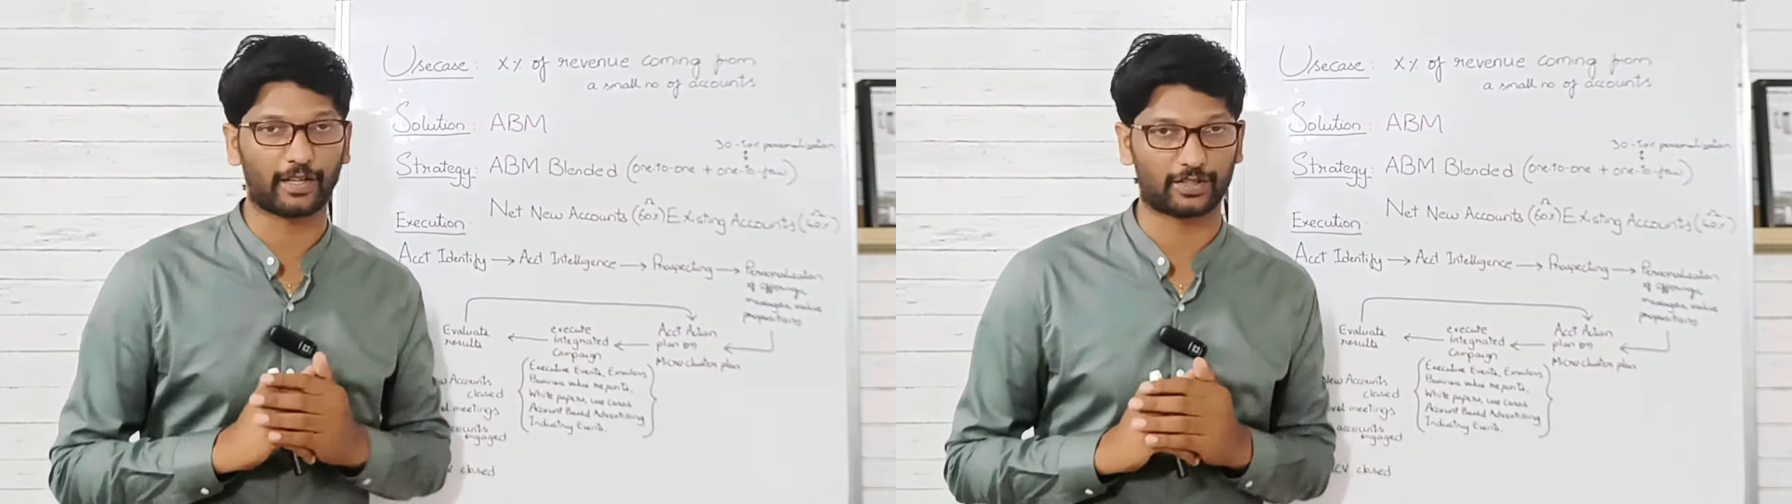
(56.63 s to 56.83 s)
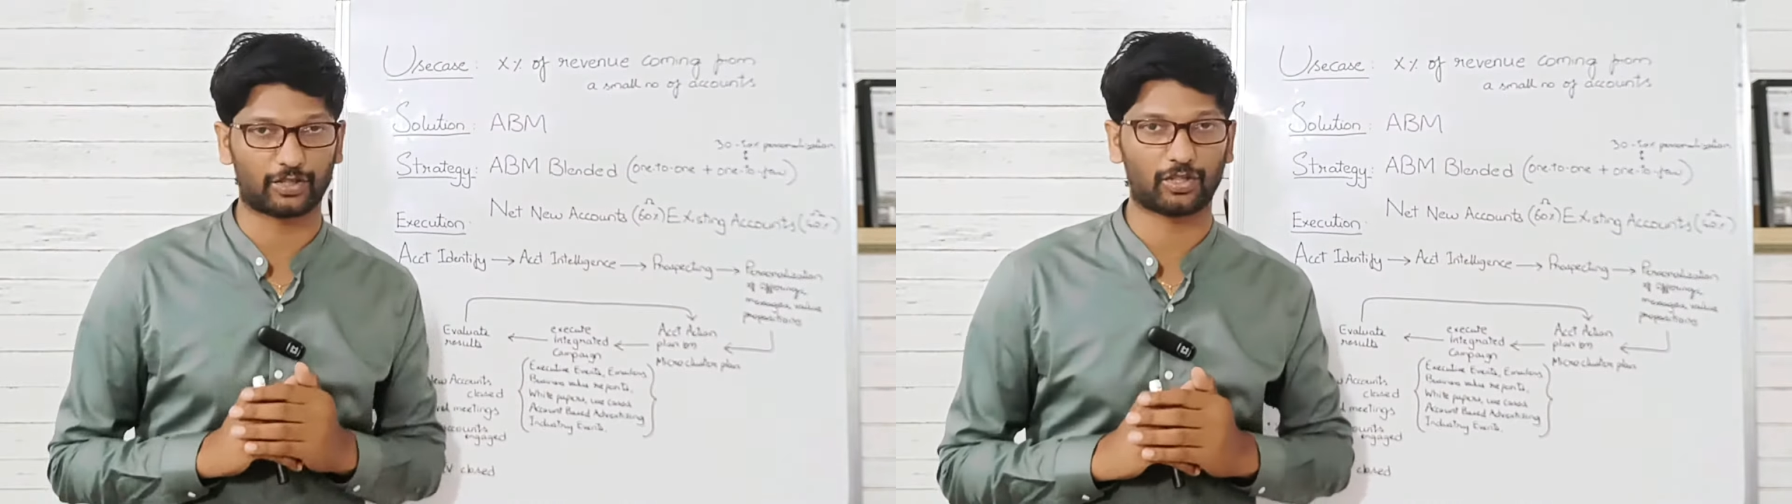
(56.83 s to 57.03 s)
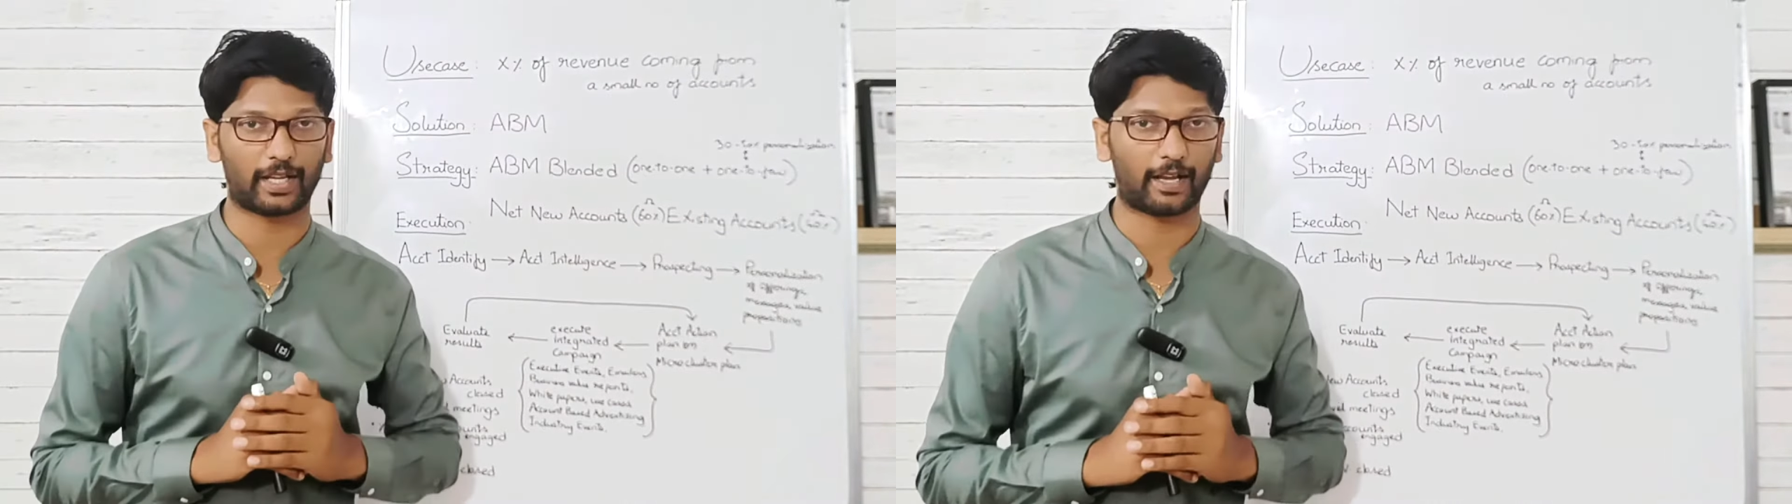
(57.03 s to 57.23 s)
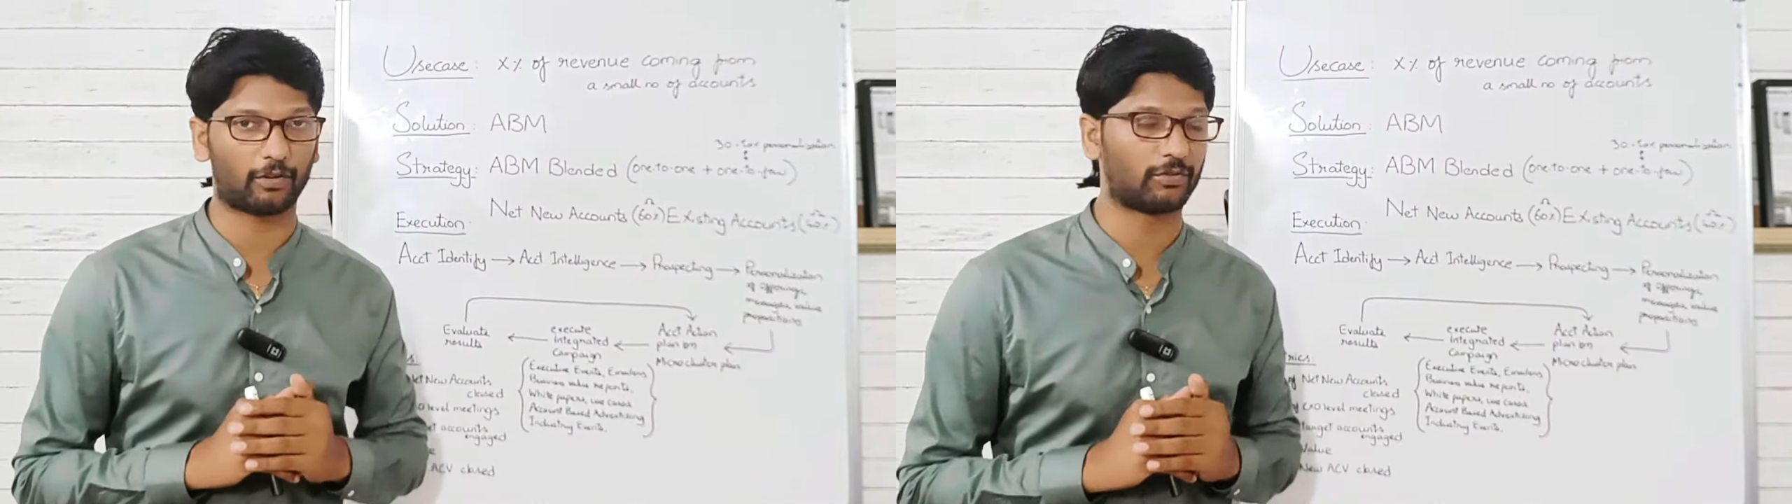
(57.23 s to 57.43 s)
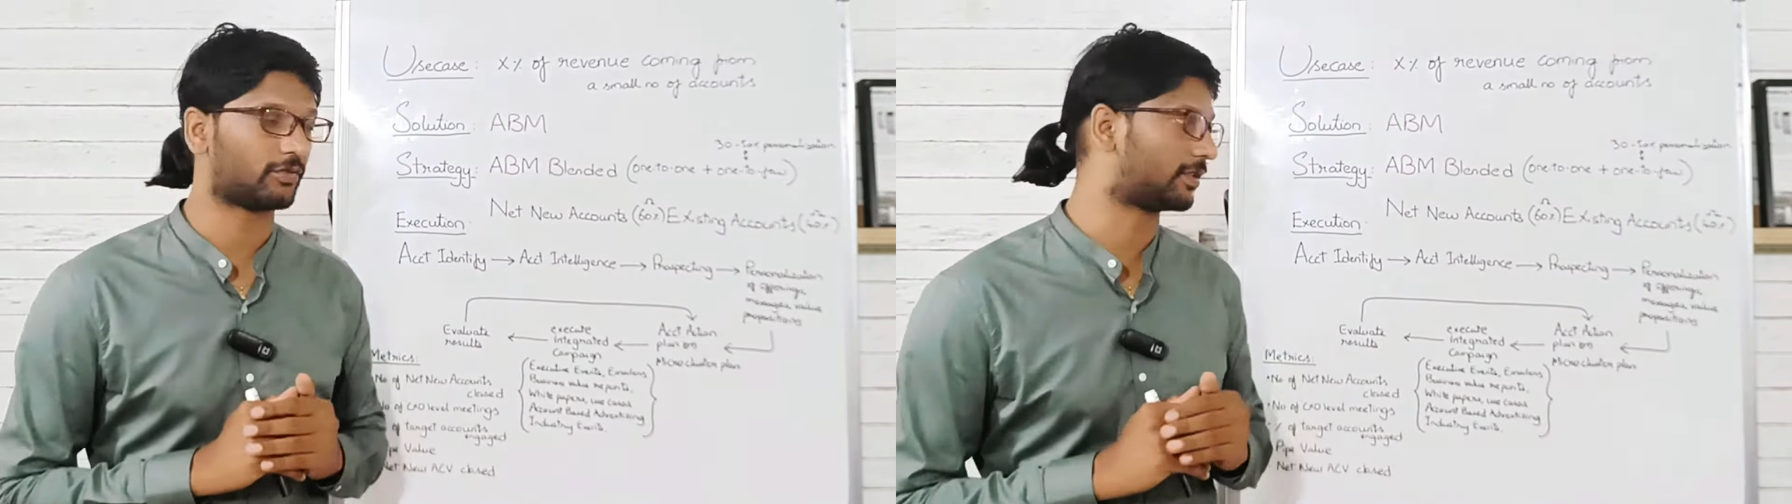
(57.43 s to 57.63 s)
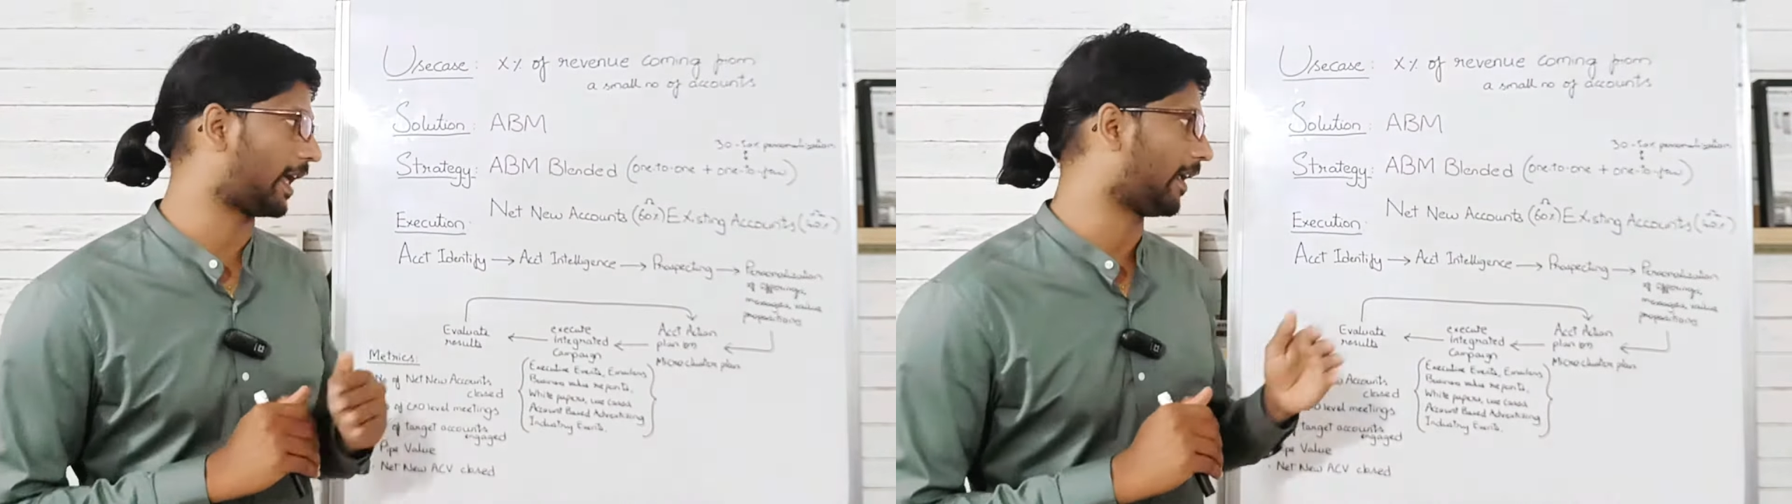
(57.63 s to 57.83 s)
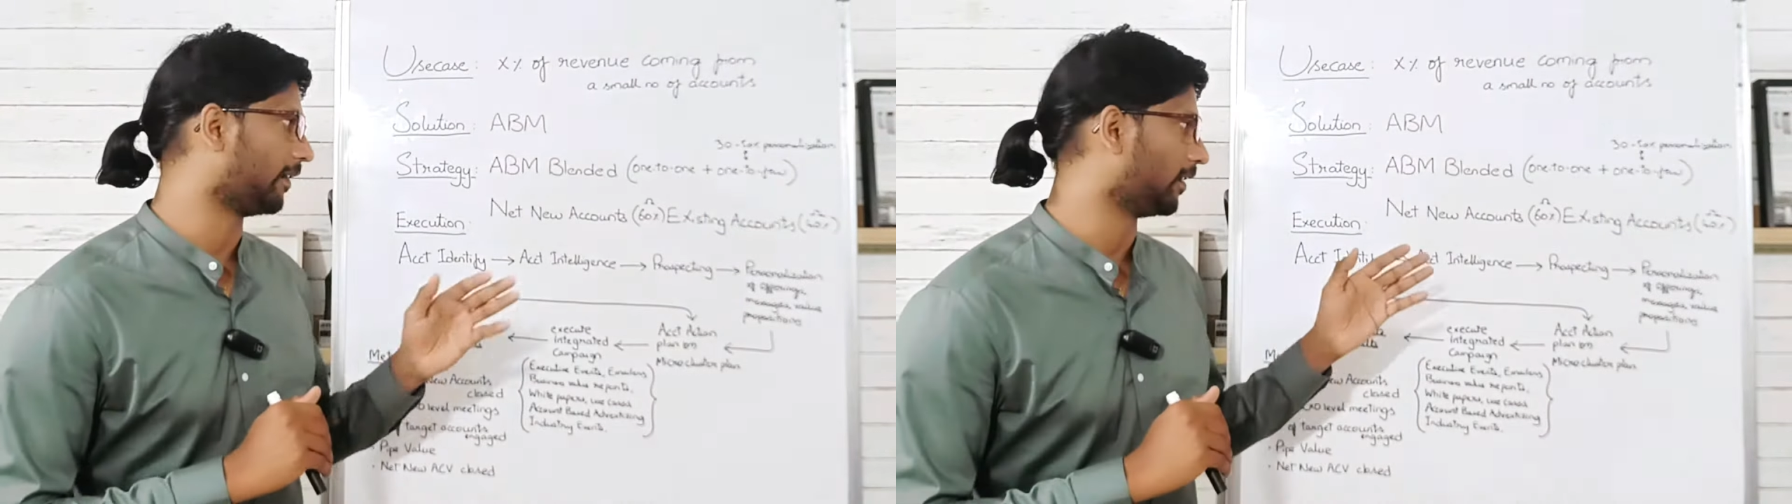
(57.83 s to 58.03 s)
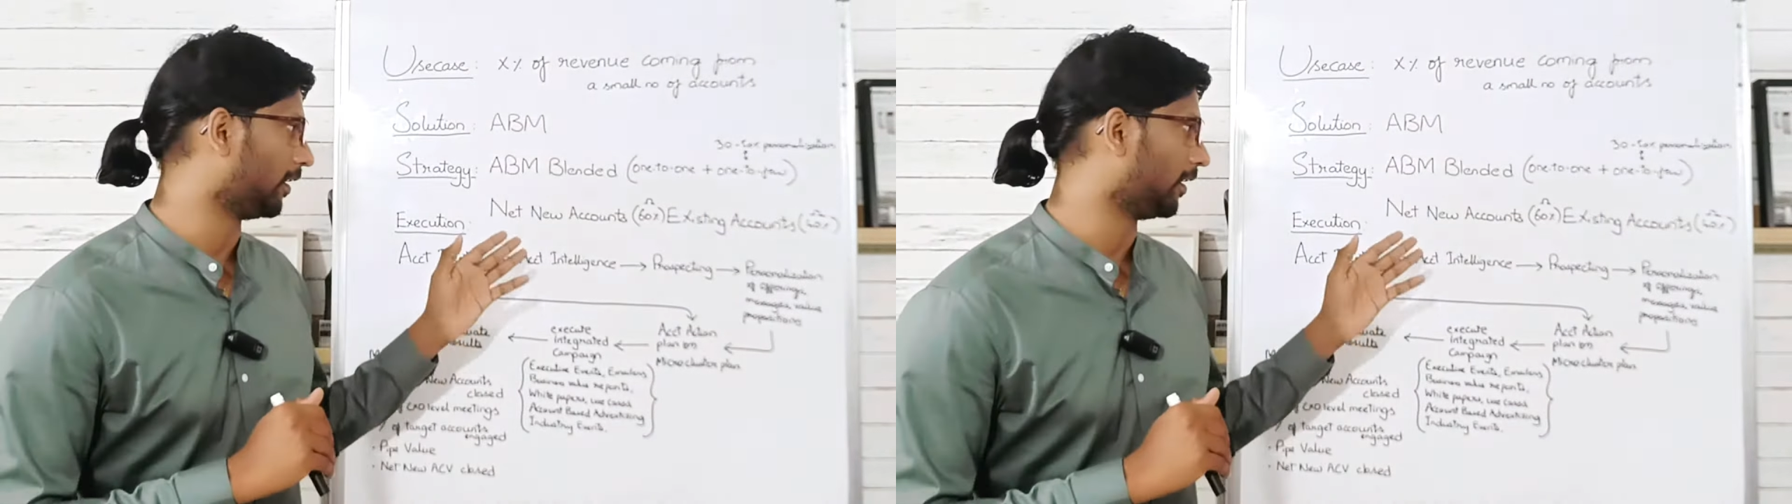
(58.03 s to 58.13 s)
existing accounts than